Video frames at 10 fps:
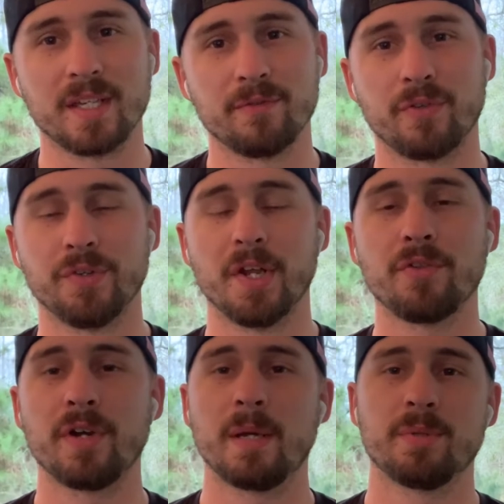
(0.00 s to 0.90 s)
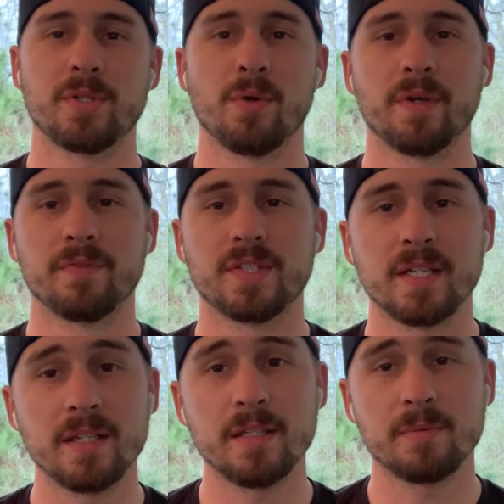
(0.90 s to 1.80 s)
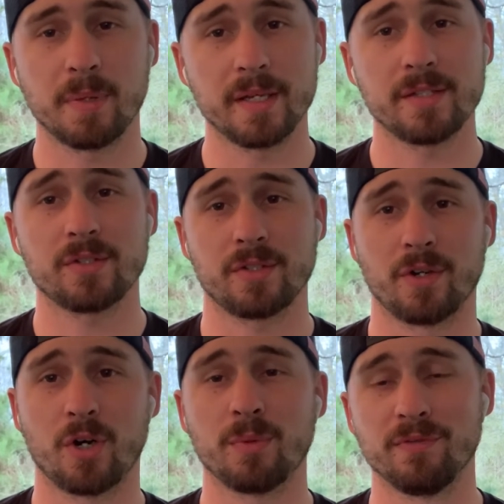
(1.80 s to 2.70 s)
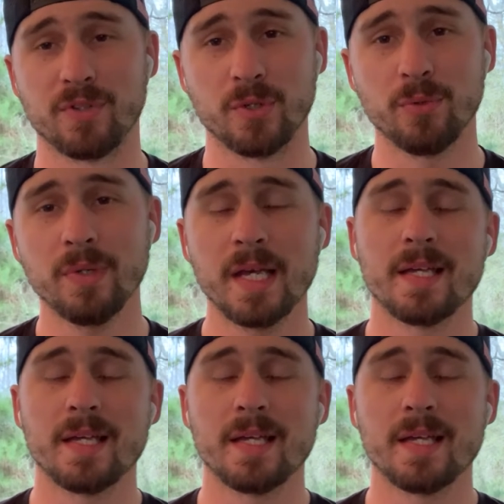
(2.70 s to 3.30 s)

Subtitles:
in for another episode of CD's Place Cigar Review.